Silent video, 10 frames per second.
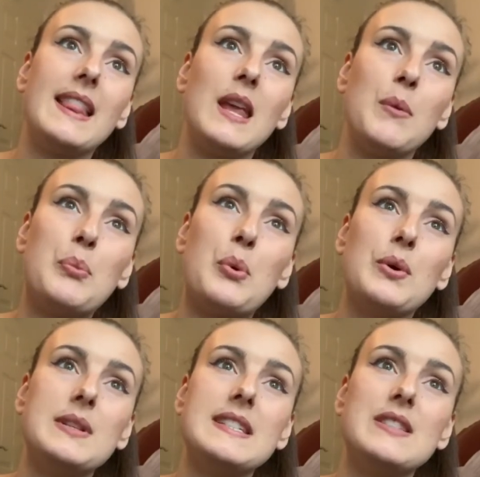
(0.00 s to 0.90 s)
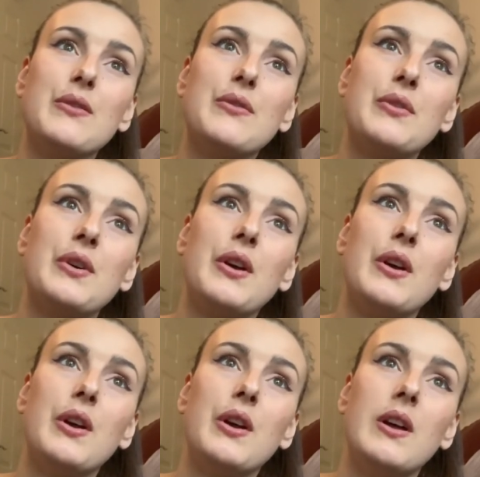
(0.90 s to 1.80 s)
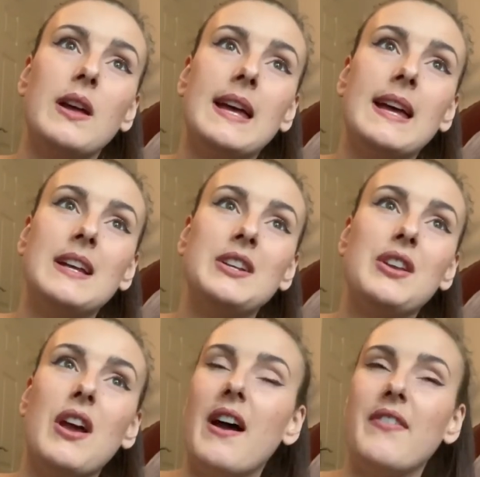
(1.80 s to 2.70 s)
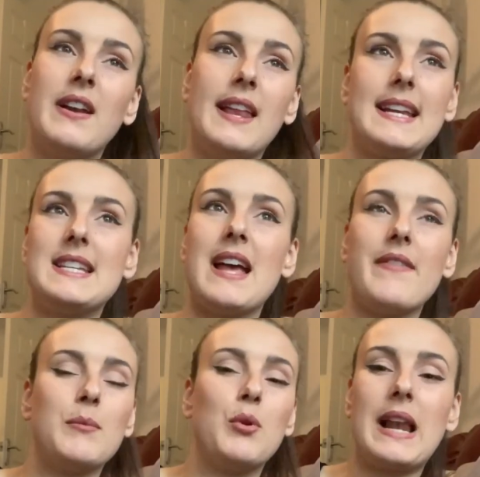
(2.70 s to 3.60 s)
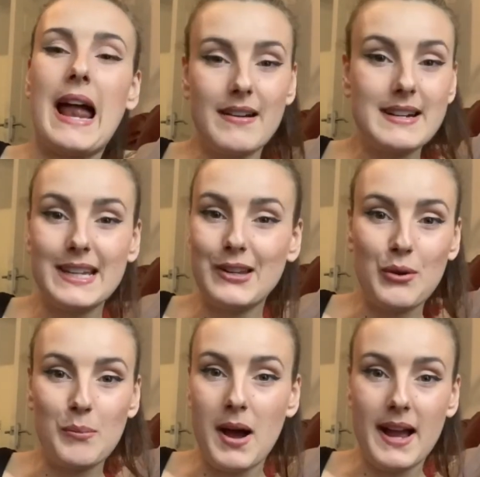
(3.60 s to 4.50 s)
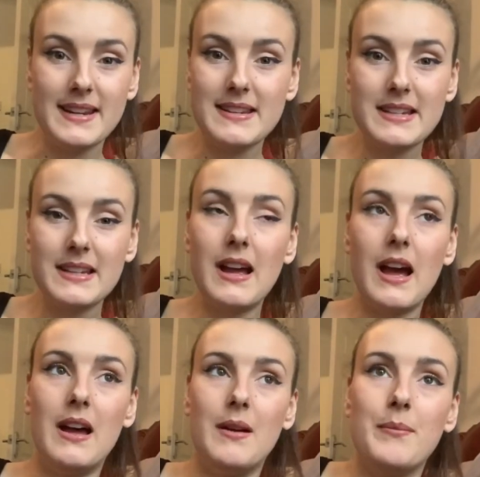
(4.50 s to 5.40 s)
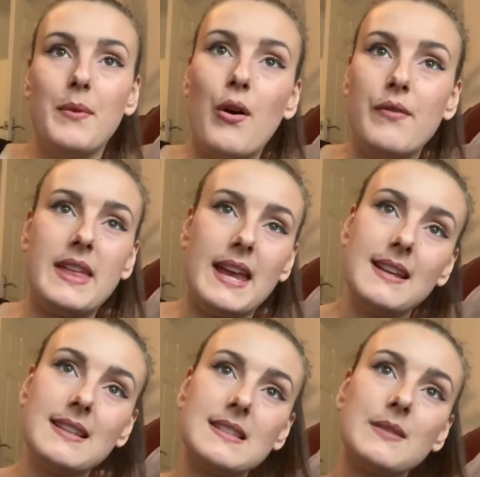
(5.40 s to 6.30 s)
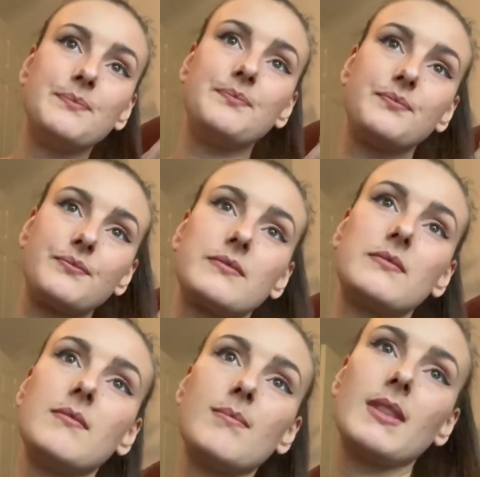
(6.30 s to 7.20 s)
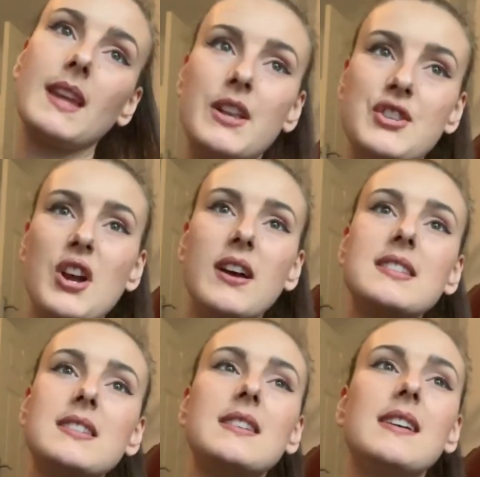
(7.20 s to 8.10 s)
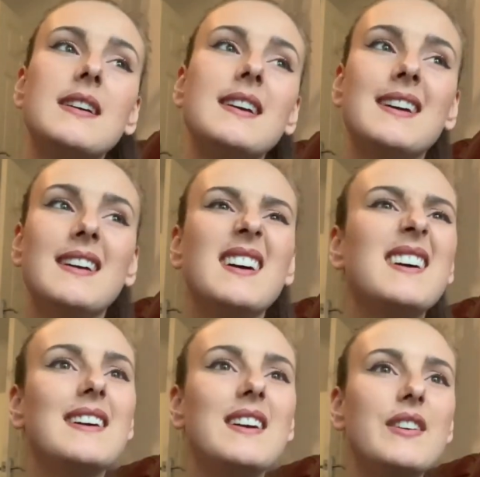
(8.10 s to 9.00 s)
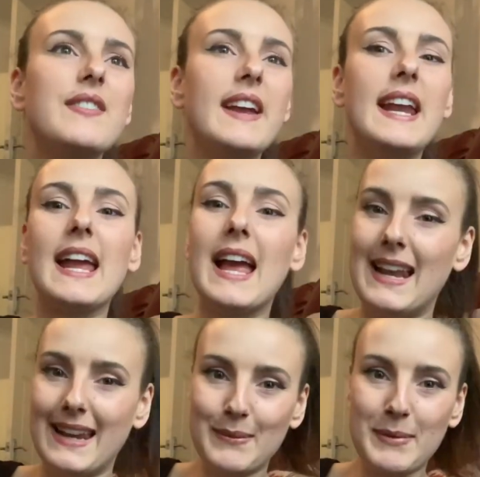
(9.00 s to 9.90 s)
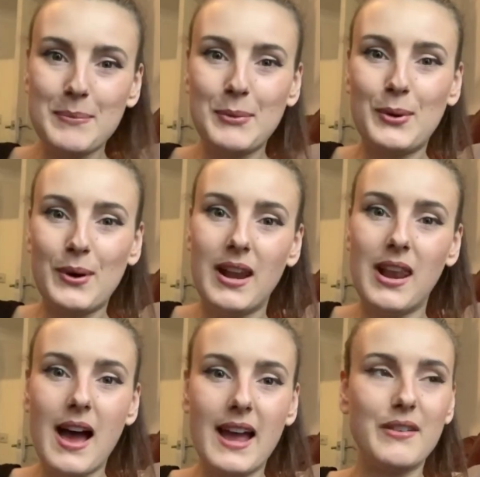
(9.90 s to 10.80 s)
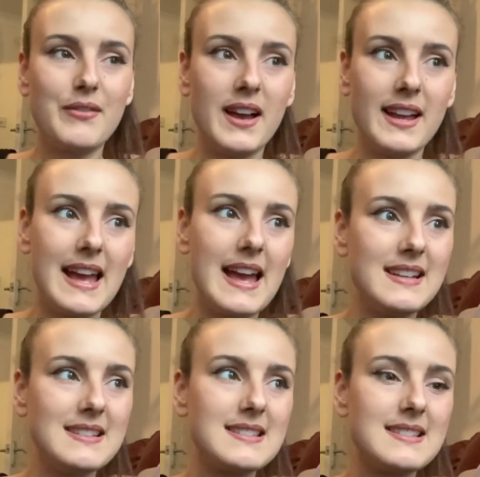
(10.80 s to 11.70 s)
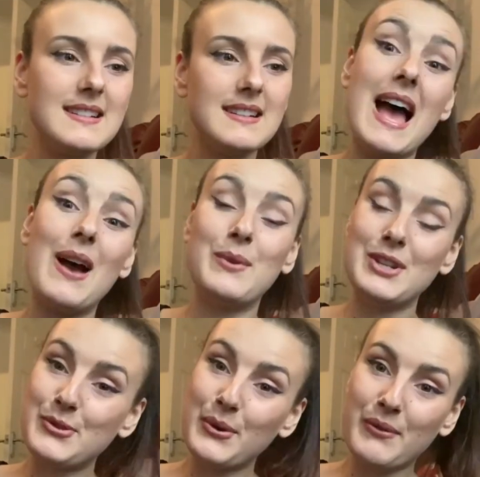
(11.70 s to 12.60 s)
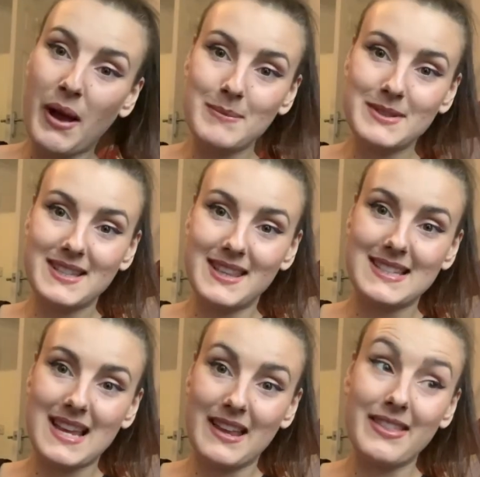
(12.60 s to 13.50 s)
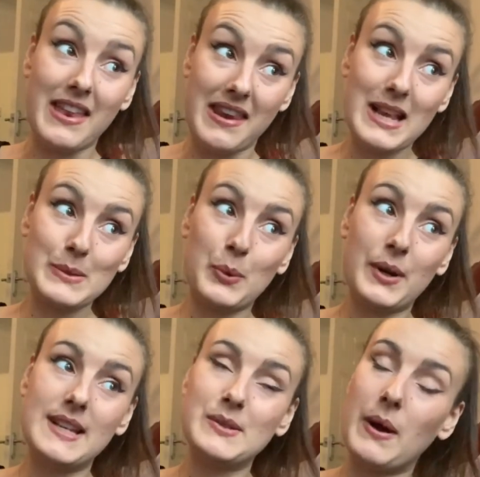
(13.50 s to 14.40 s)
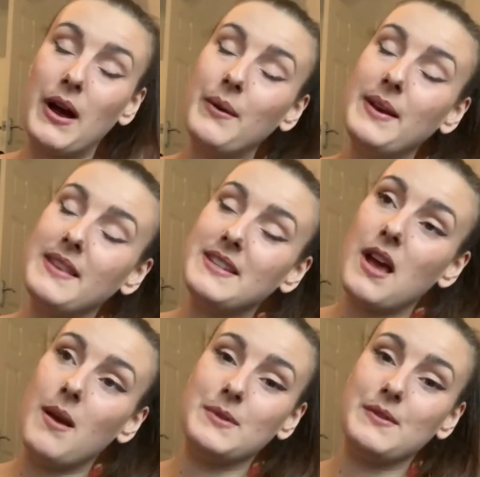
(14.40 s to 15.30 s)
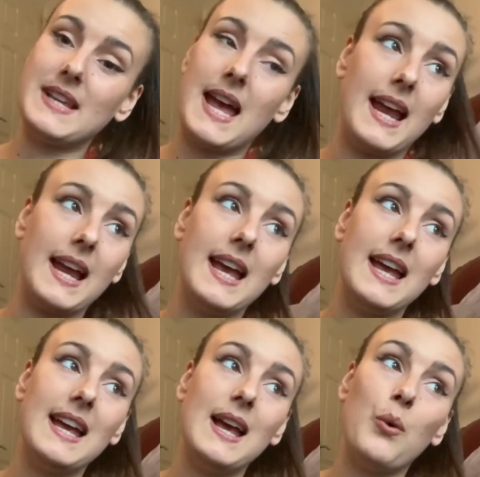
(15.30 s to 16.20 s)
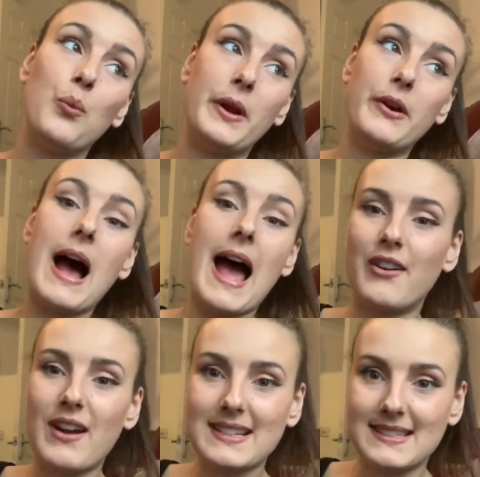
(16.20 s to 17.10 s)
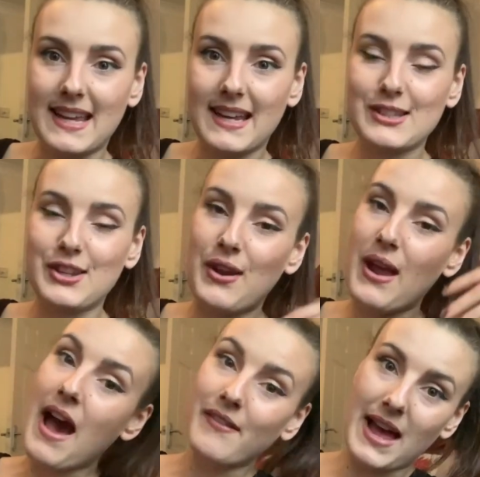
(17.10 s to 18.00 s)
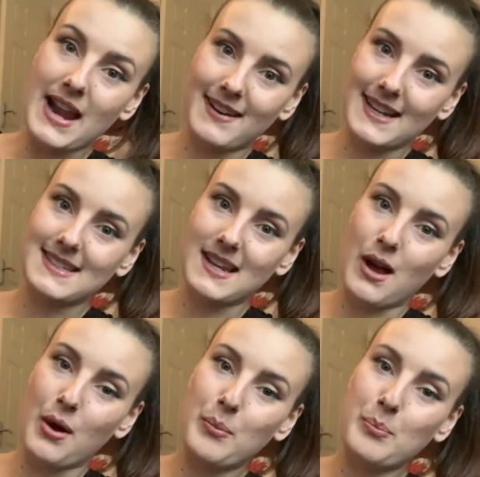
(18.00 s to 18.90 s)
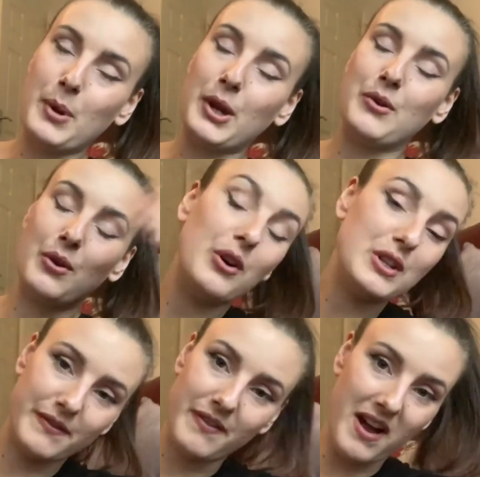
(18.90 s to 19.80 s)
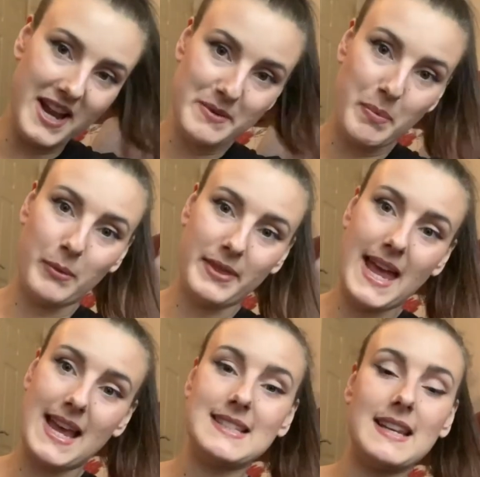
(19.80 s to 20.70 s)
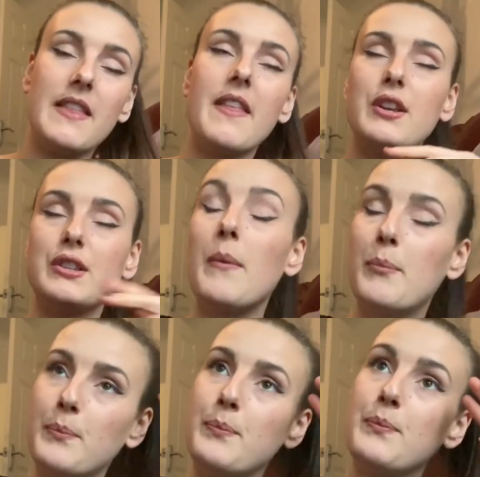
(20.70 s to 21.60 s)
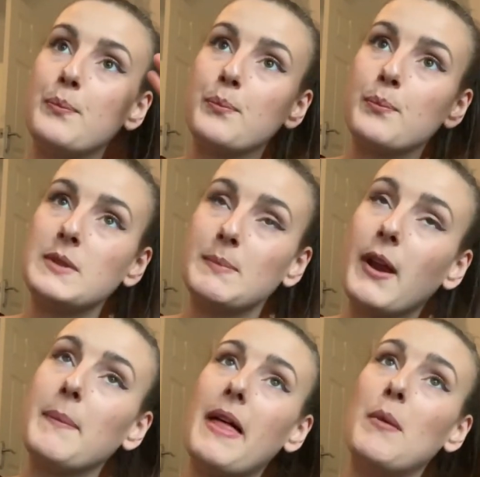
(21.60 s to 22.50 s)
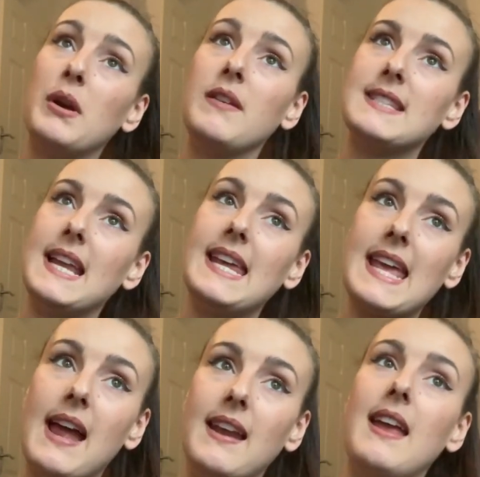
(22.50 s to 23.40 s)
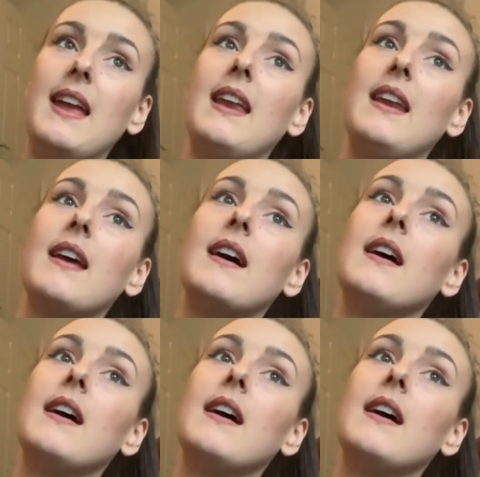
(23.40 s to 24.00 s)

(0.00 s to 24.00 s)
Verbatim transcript: the importance is of I feel like just having more clarity in your mind um, of things and just feeling a little bit more alive, I guess. Which sort of comes to the, the next point as well in the terms of saying we're not anorexic. So you have anorexia, but you're not defined by what that is. And that, I, so I spoke about that previously again in